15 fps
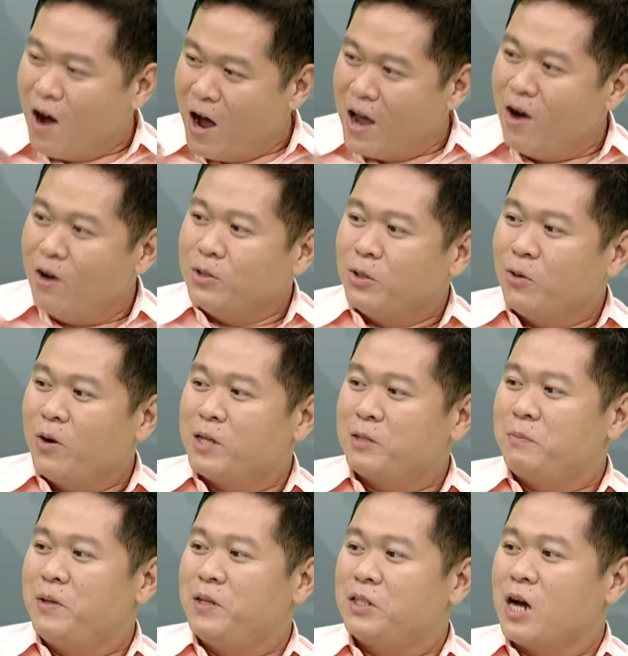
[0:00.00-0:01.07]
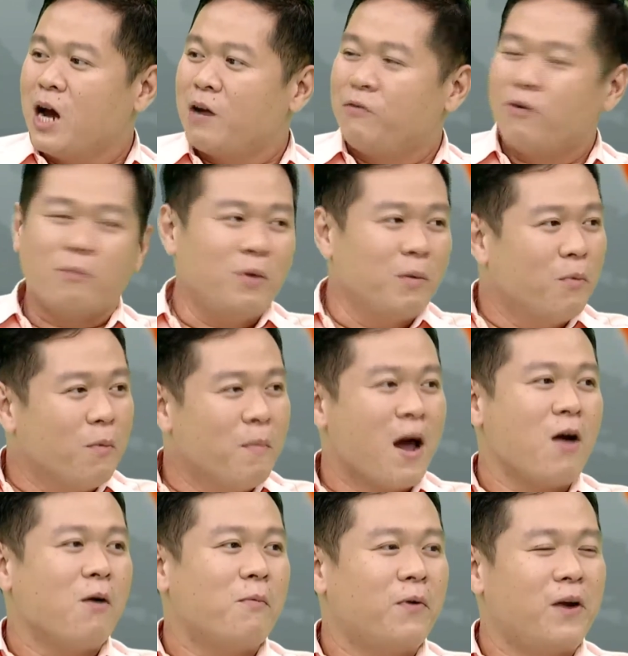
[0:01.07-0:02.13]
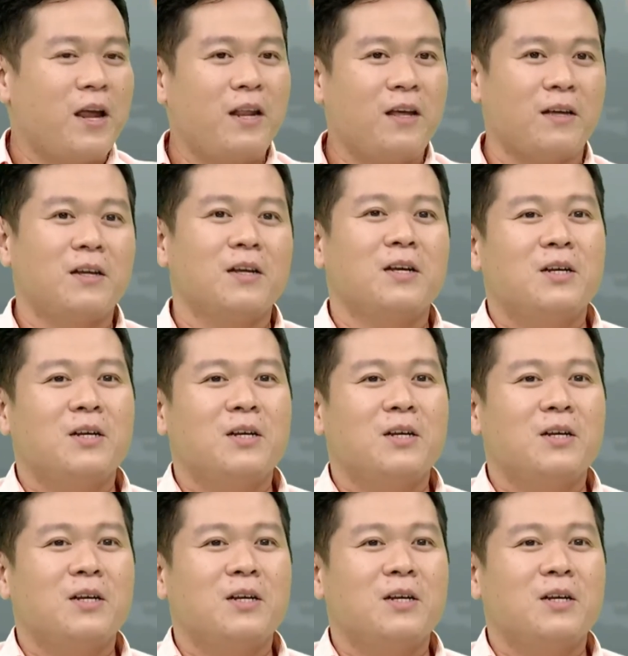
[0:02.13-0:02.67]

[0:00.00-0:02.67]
I also has been charged from the mobile operator.